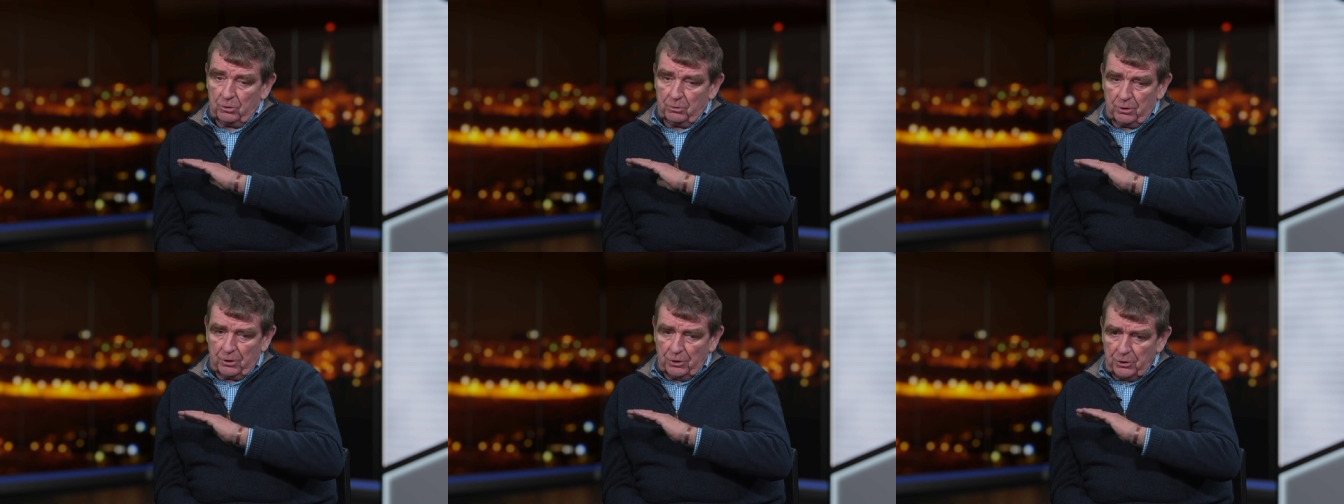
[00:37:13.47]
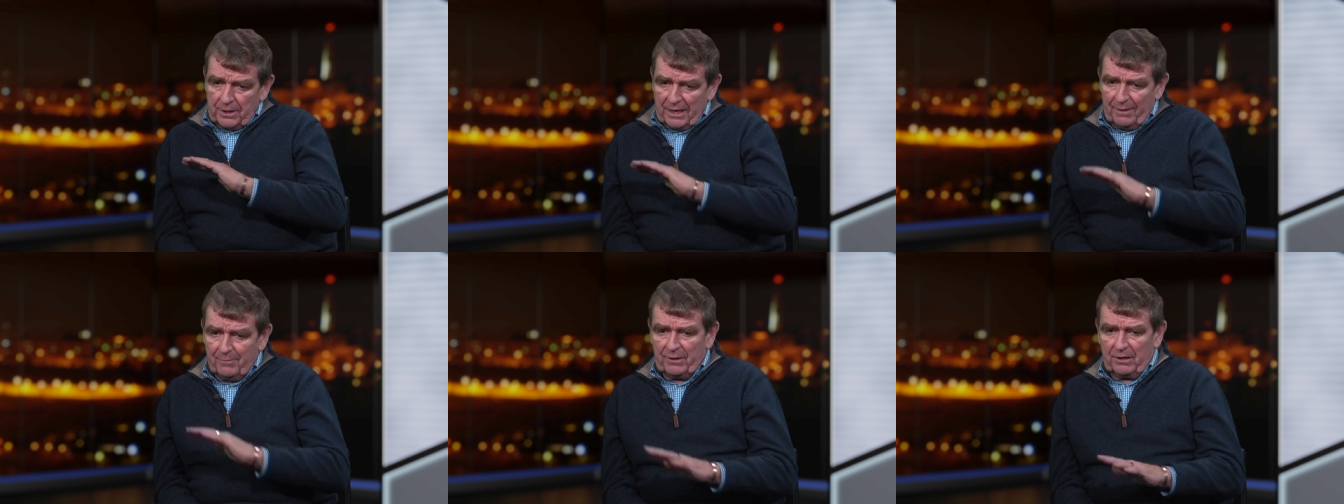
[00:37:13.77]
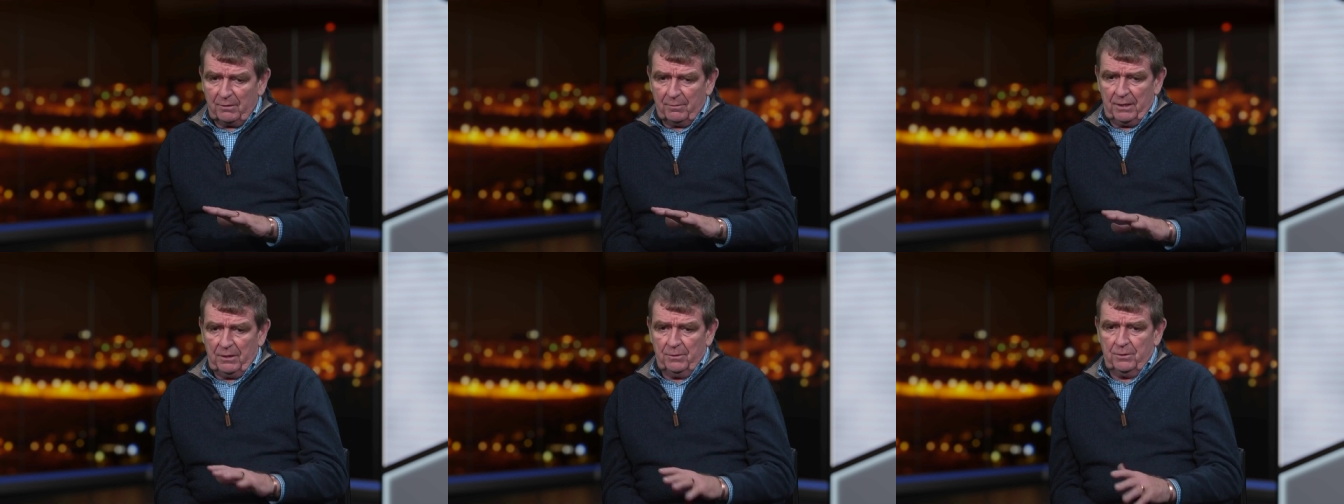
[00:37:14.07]

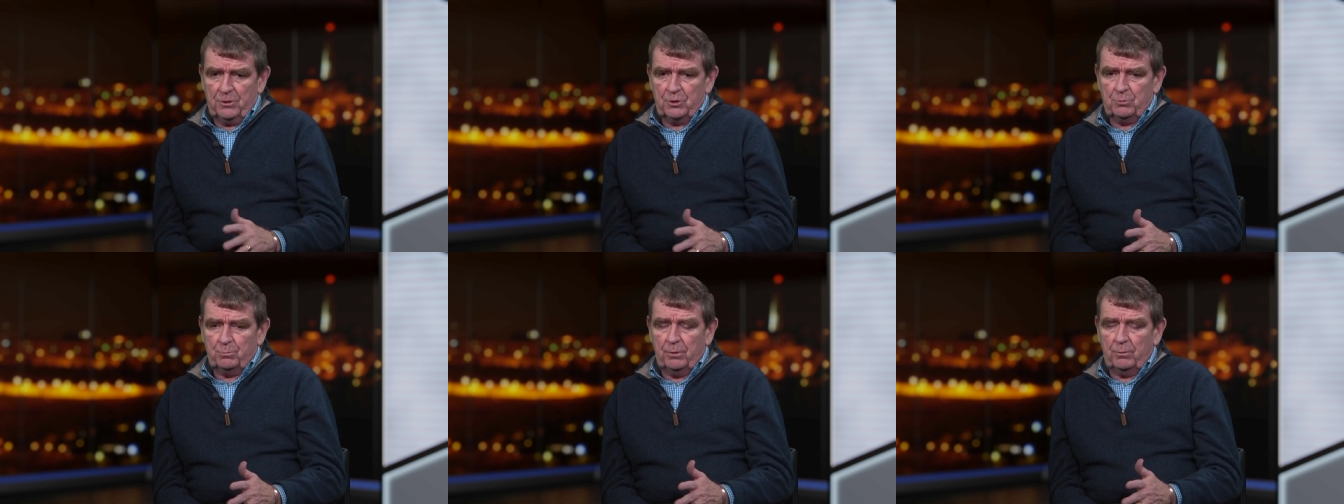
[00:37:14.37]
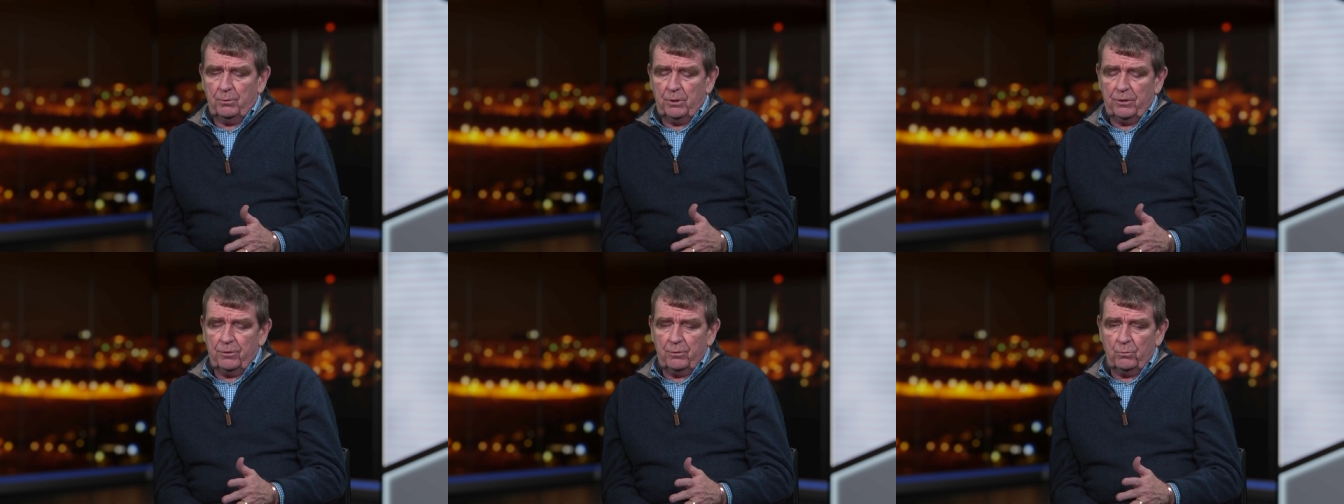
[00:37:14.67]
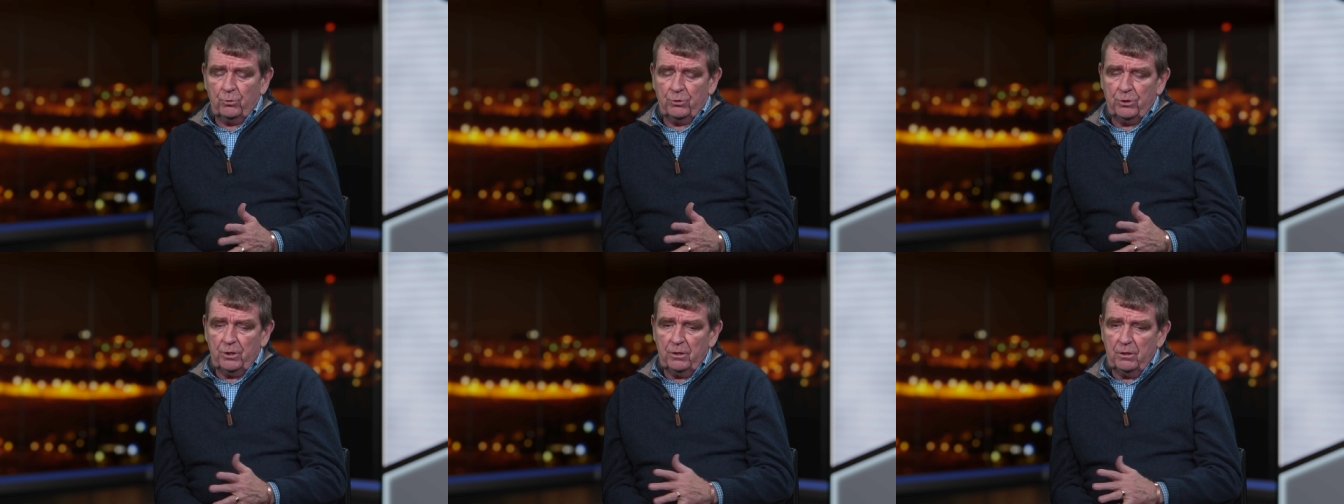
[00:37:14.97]
condemning about this, but
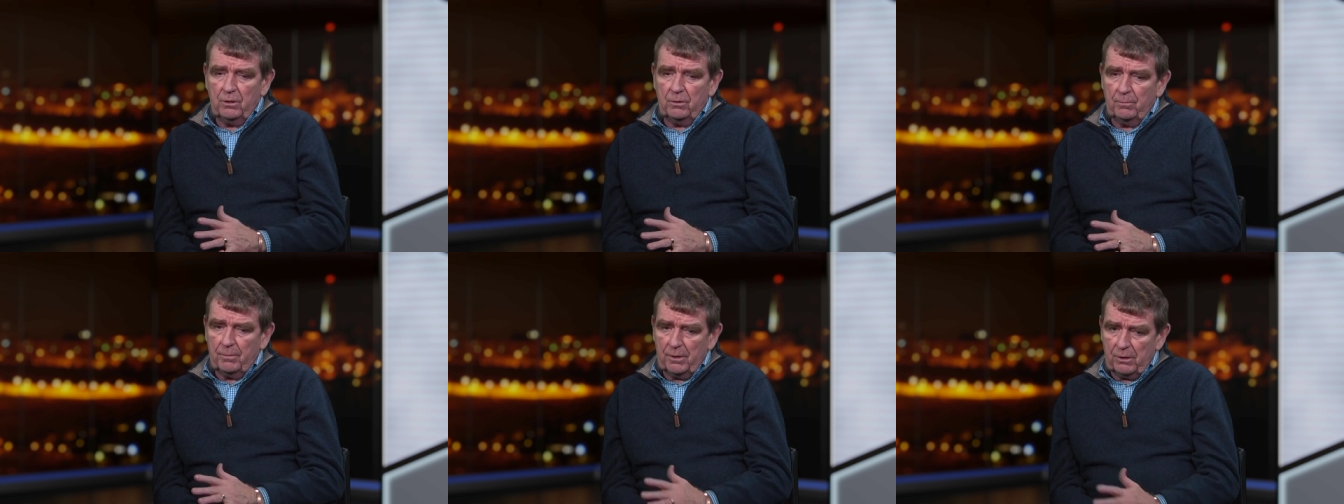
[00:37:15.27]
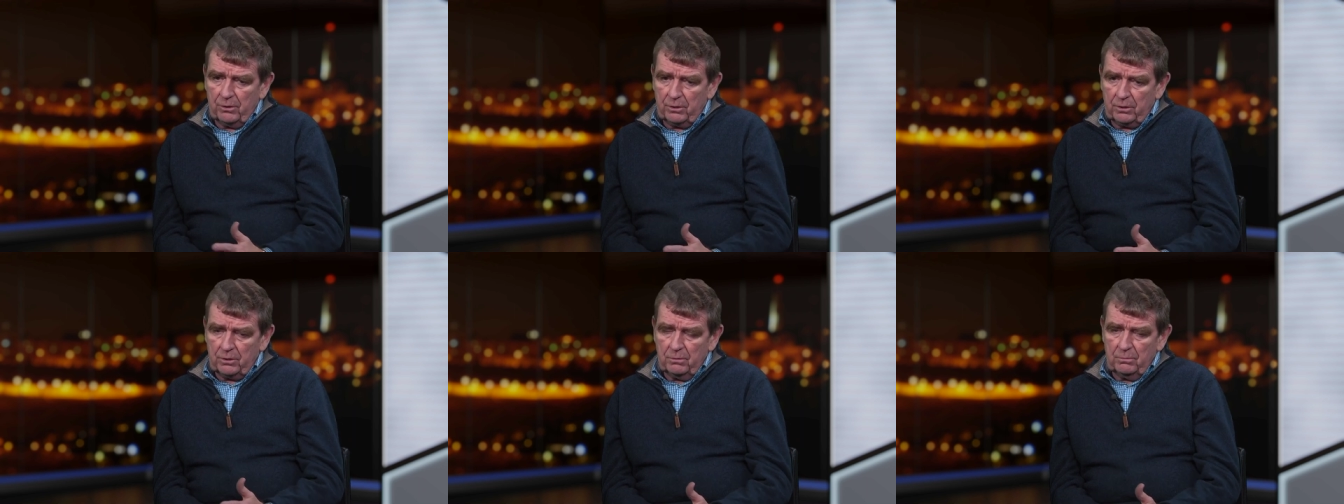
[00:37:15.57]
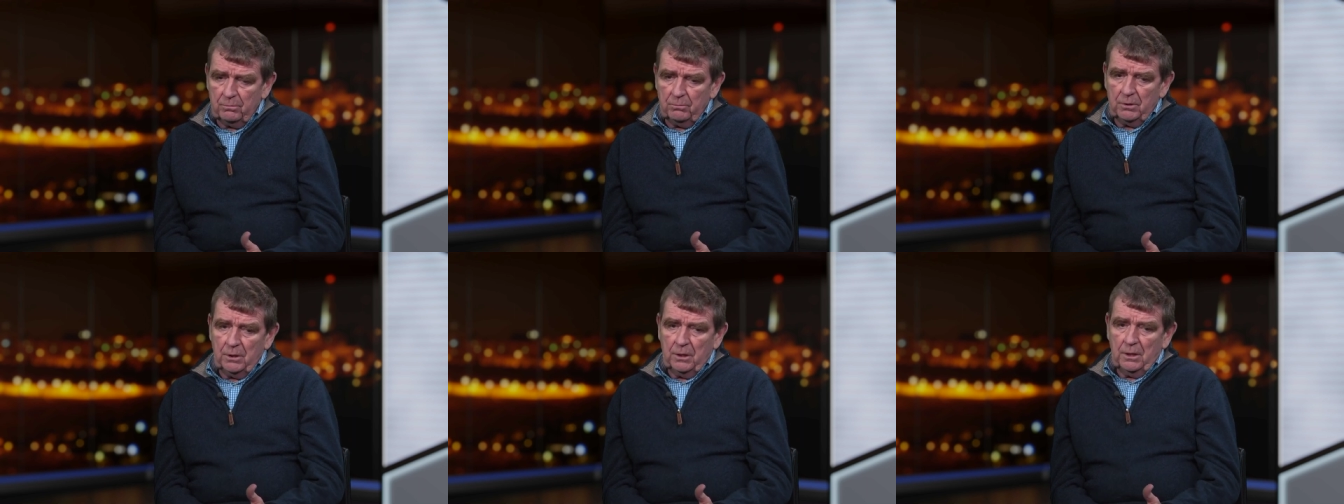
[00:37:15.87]
within the
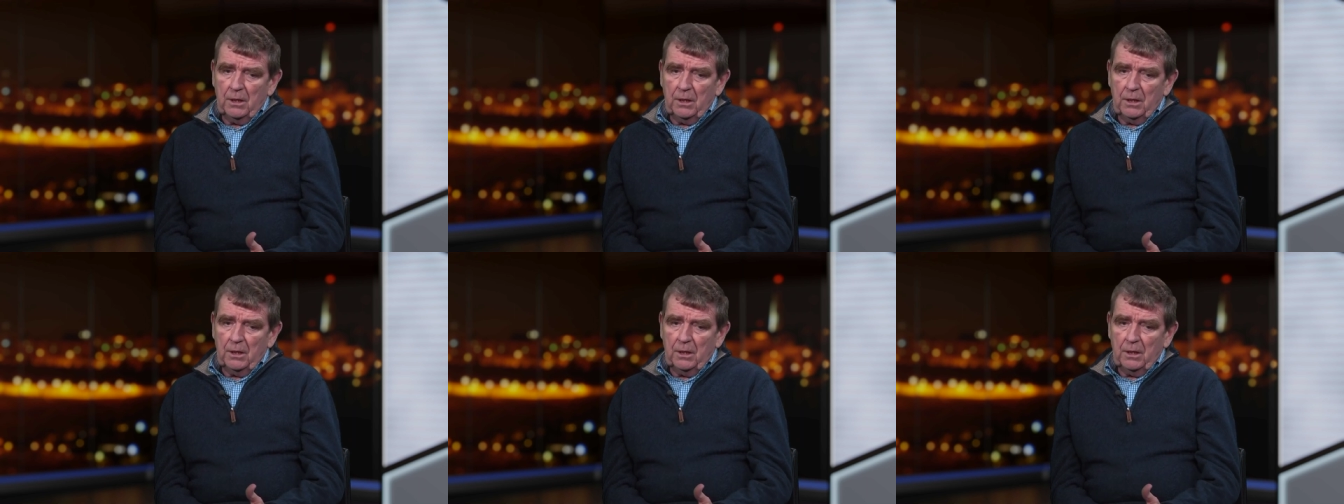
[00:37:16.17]
American